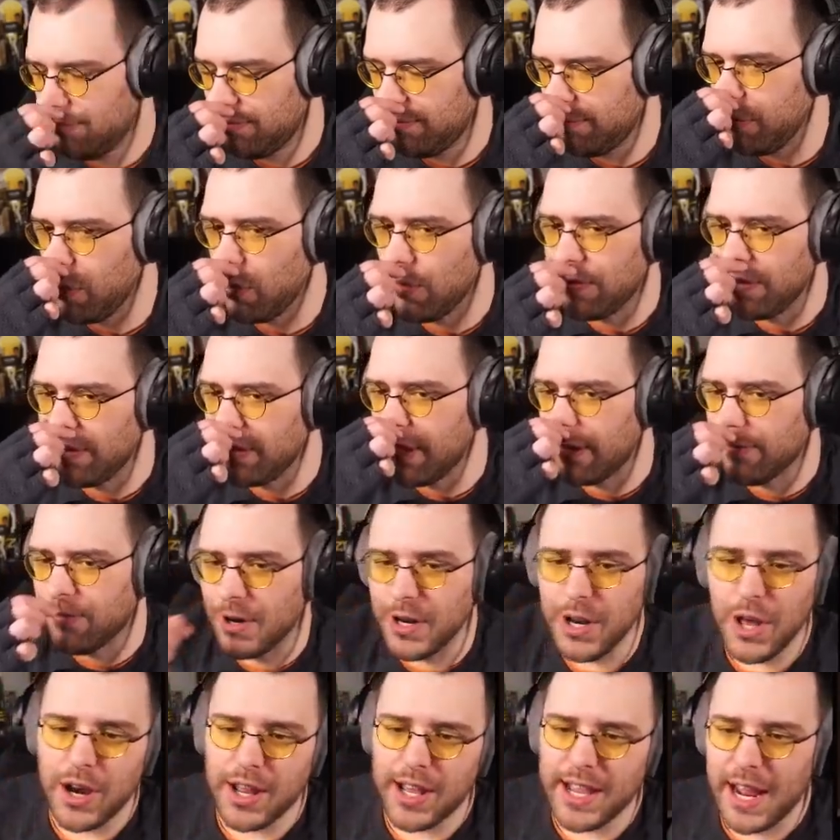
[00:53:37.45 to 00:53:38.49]
Moving
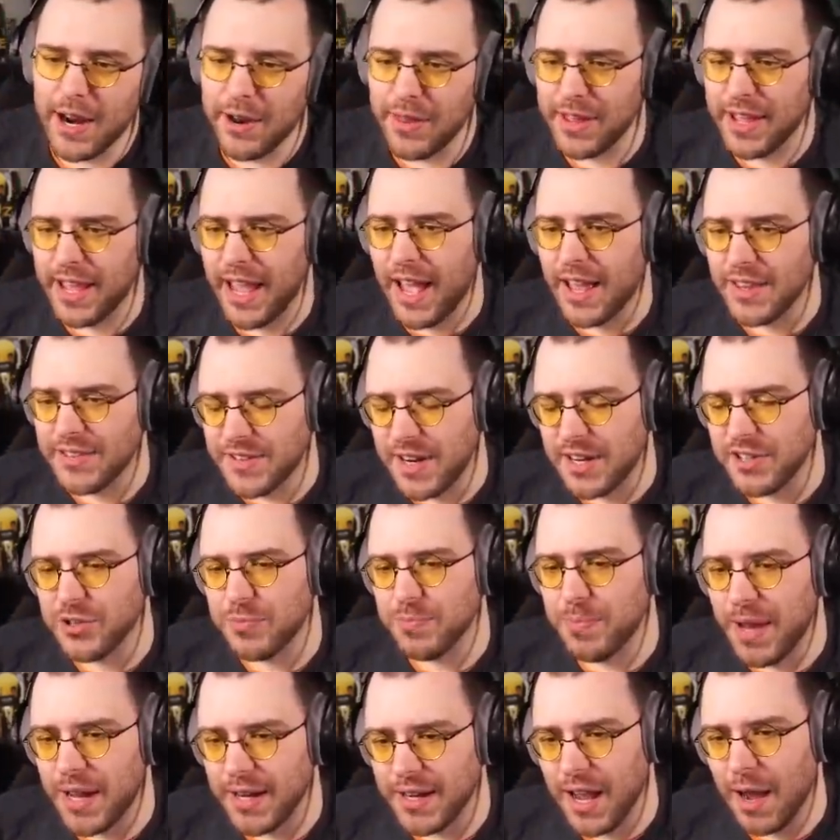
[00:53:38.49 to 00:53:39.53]
different on account of the gas station
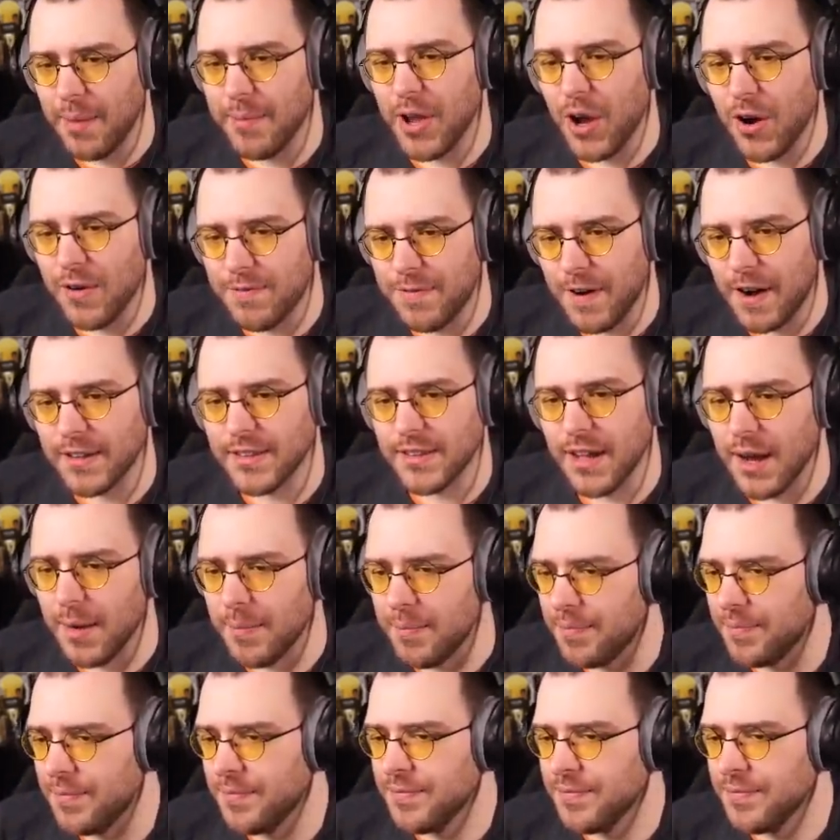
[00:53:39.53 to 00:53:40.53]
bed got me all fucked up.